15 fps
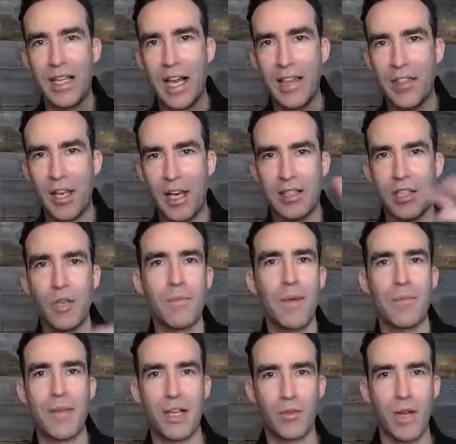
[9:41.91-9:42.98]
thought that you
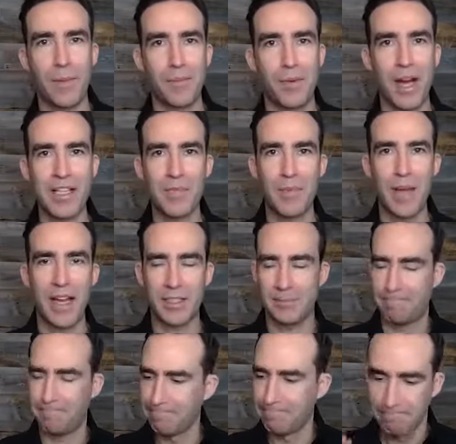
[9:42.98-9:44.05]
might be a great prospect,
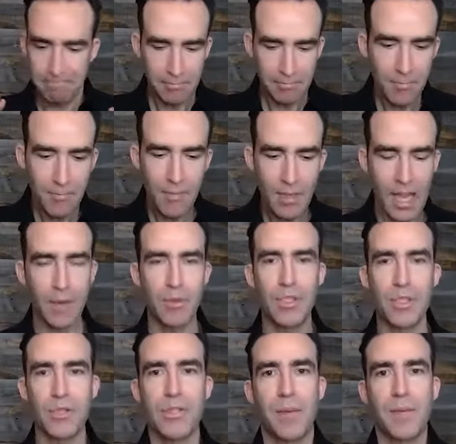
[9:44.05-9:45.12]
I would
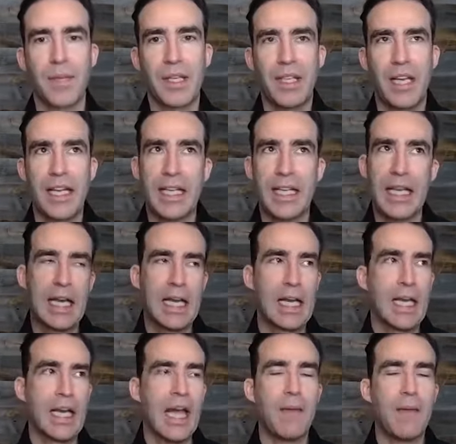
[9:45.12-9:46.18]
do something like,
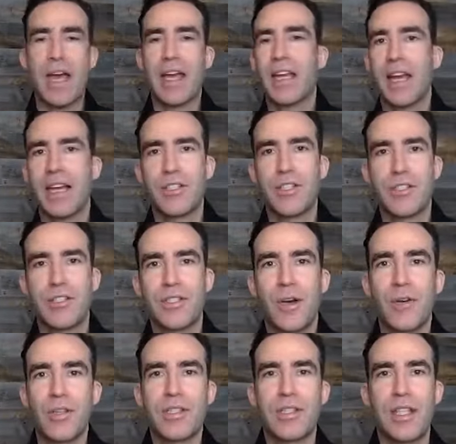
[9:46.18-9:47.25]
hey Maggie, I just
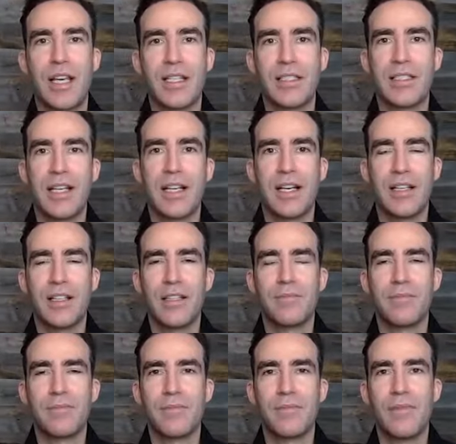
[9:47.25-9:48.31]
noticed
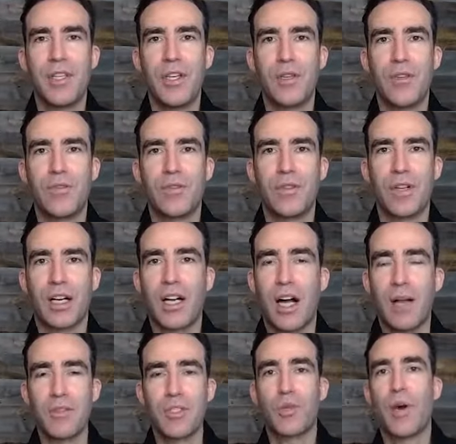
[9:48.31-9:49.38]
that you've
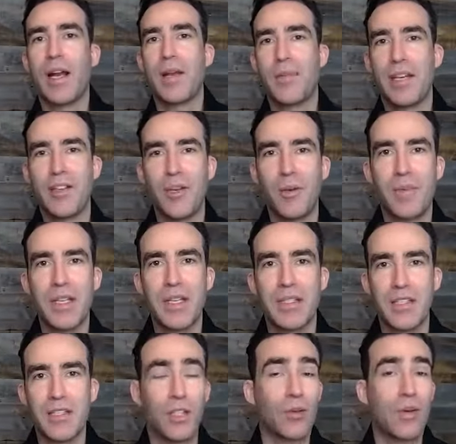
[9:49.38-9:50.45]
accomplished quite a bit in your
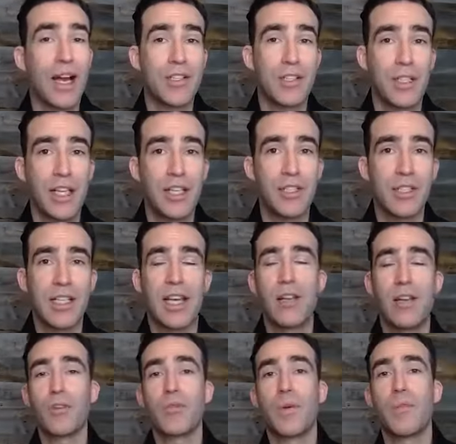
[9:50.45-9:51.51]
business. Congratulations. I
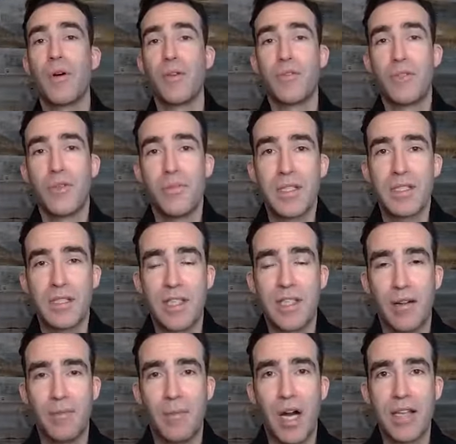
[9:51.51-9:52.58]
noticed we both do business
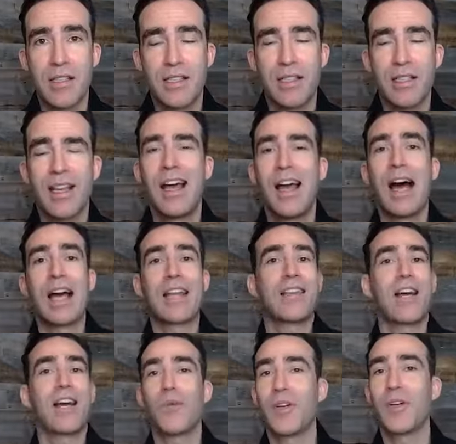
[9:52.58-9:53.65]
here in Boston. I
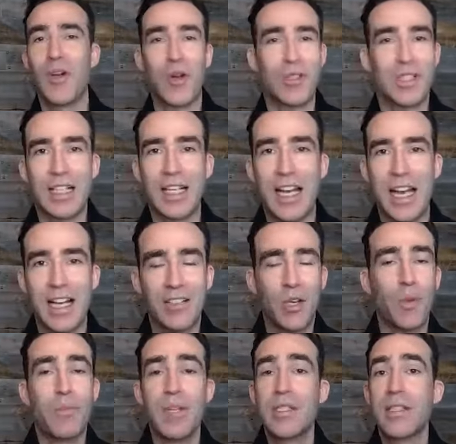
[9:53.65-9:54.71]
thought it wouldn't hurt to connect.
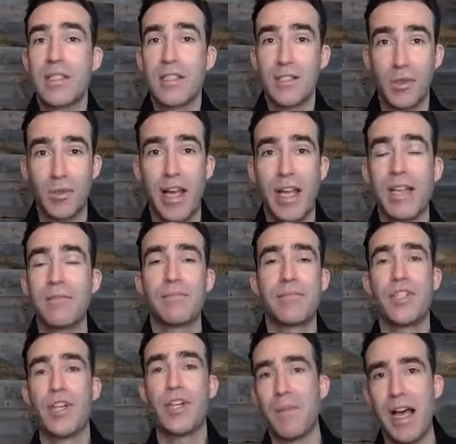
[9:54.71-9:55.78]
Hope business is great,
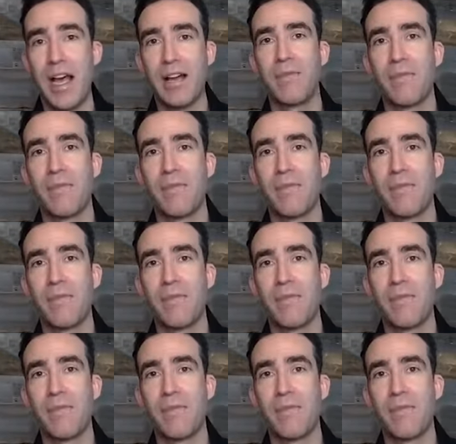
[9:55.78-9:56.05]
Jeremiah.